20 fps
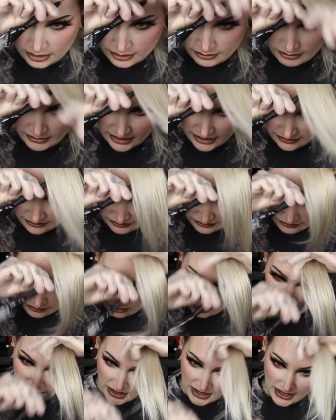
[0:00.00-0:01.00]
on my
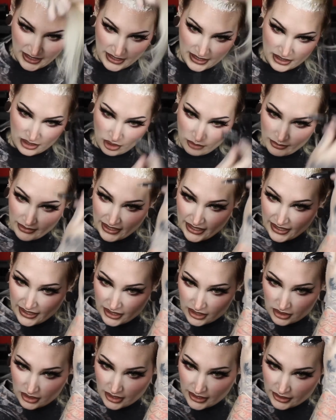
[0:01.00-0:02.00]
forehead, on my
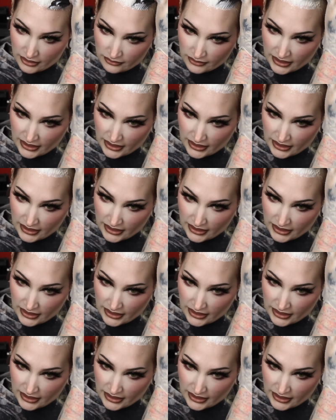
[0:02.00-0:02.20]
hairline